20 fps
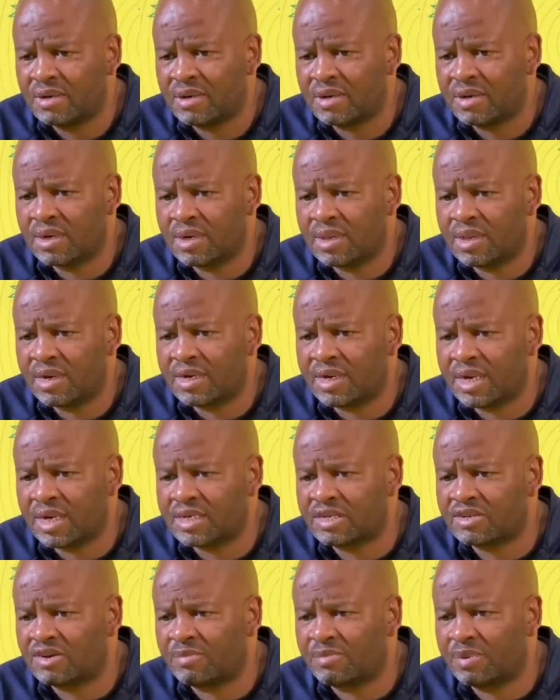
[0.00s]
that
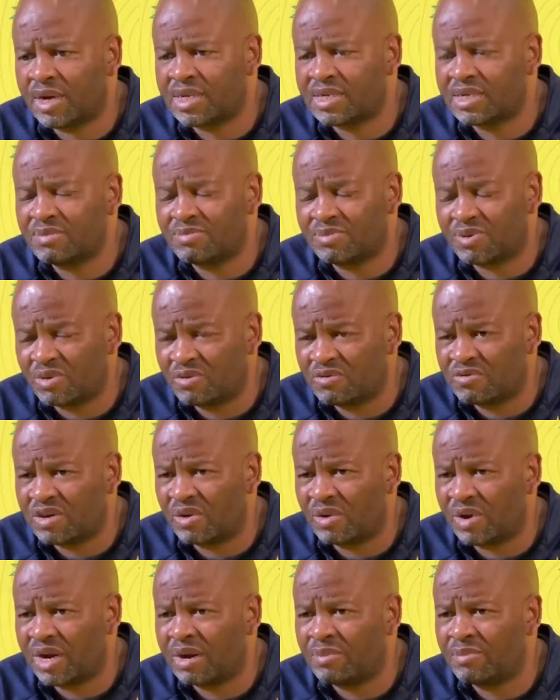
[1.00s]
extra pass, improved
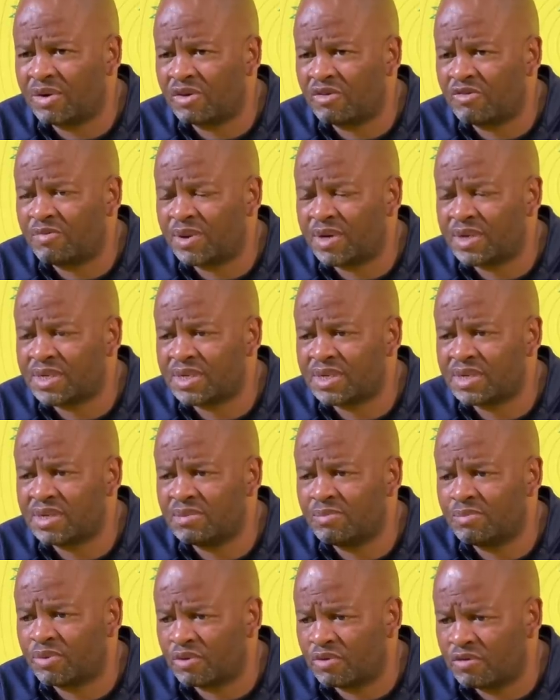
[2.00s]
our number of
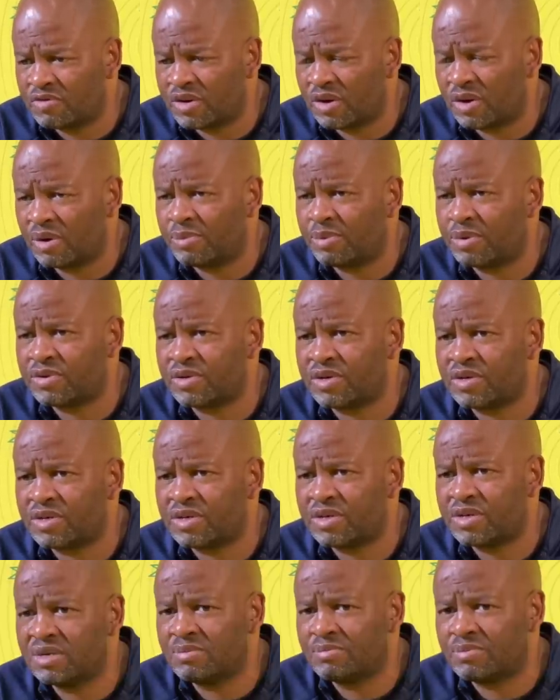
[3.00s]
passes, improved our
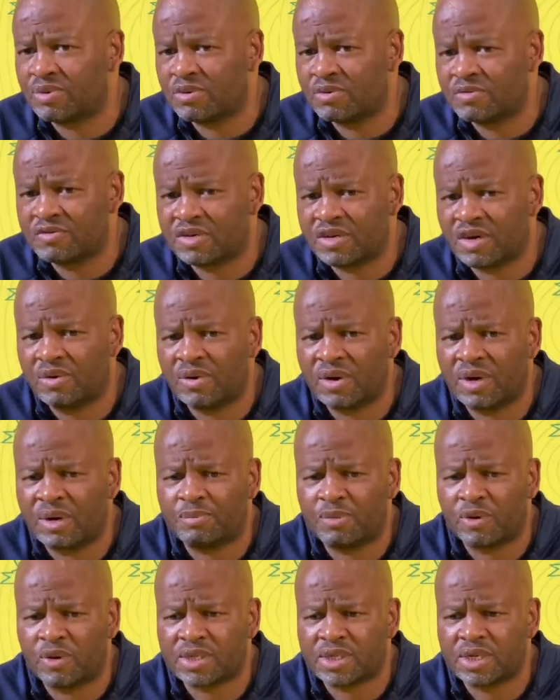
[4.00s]
possession, improved our
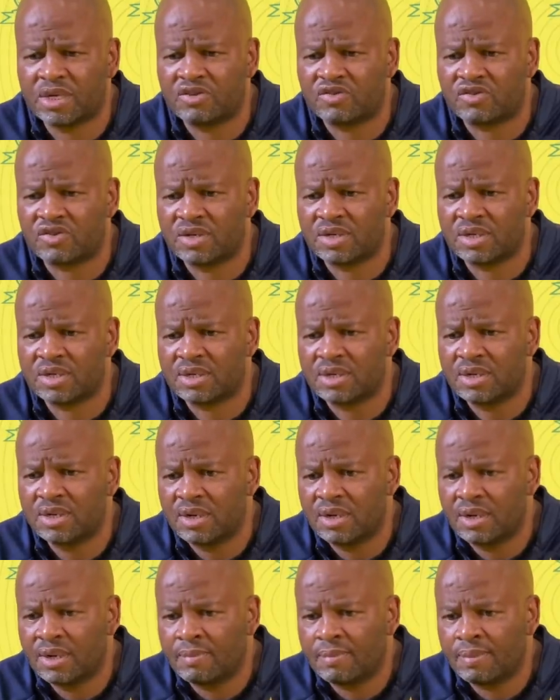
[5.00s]
box entries,
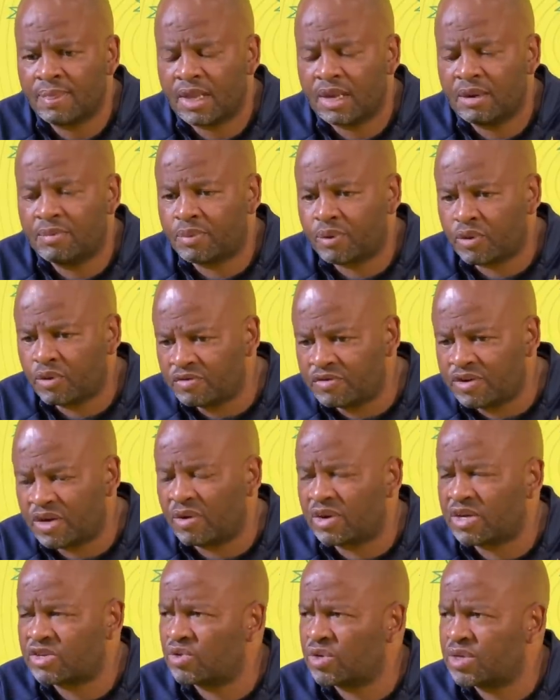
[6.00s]
improved
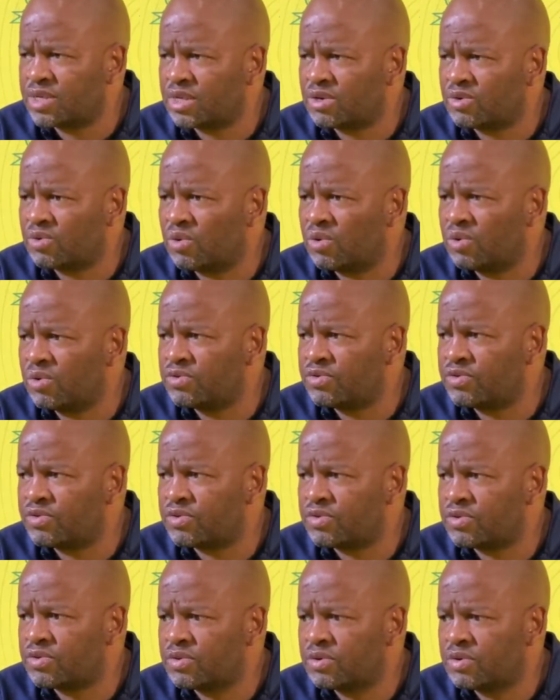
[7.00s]
our shots at
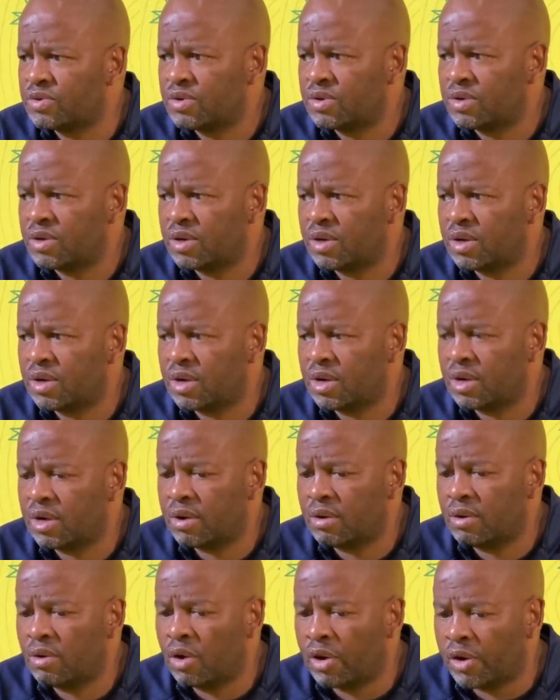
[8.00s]
goals. A
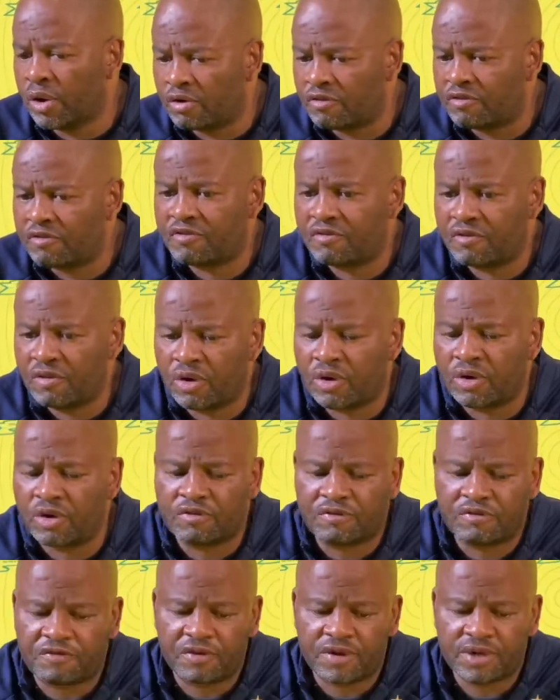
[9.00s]
lot of
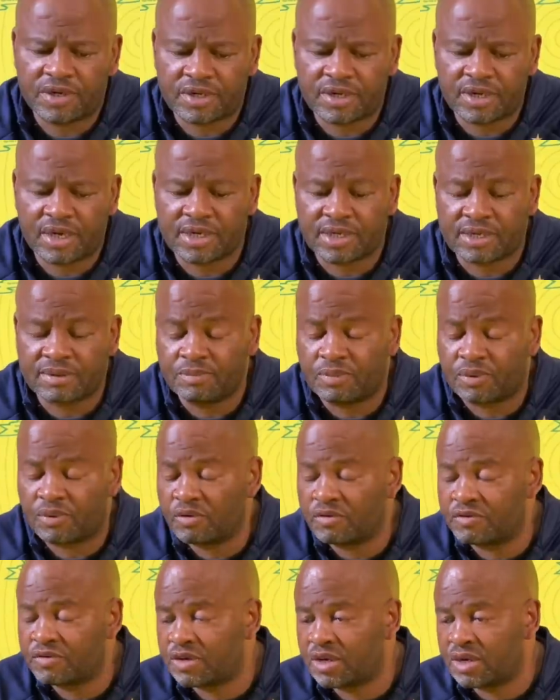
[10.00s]
stats
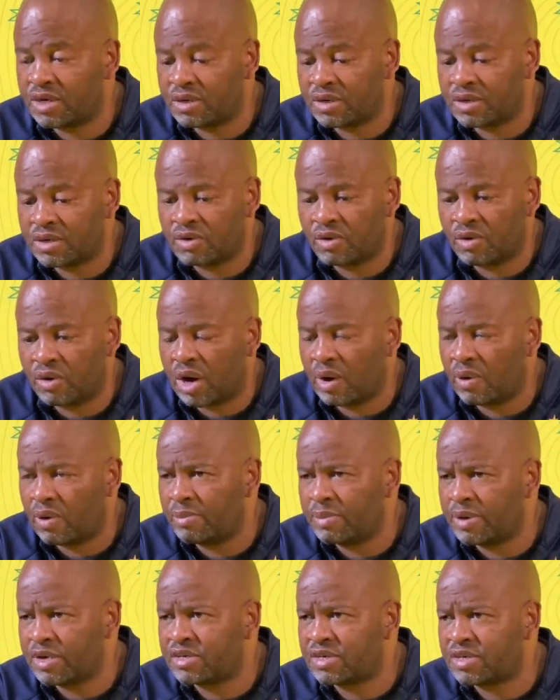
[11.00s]
improved in all
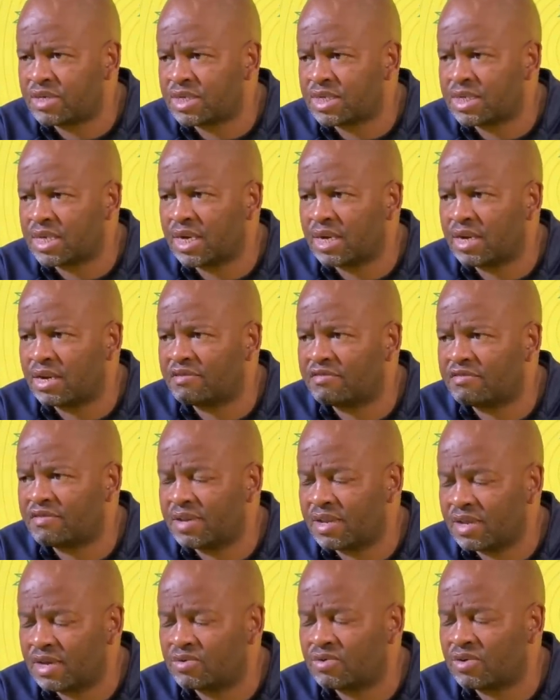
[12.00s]
our metrics second half,
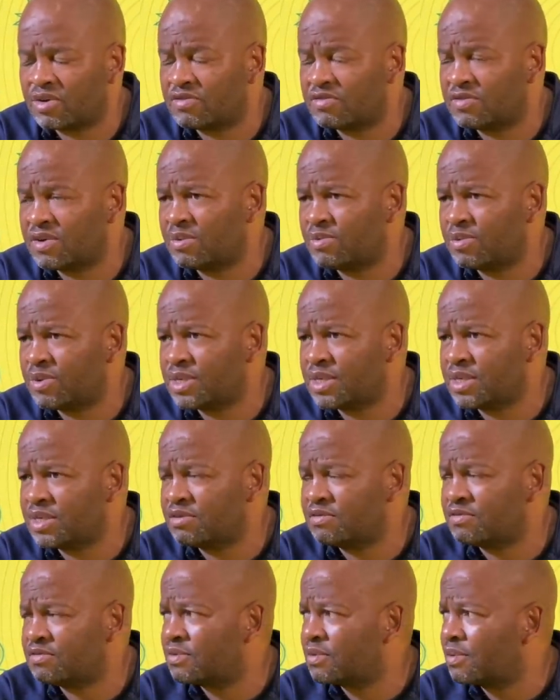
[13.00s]
and that was very positive.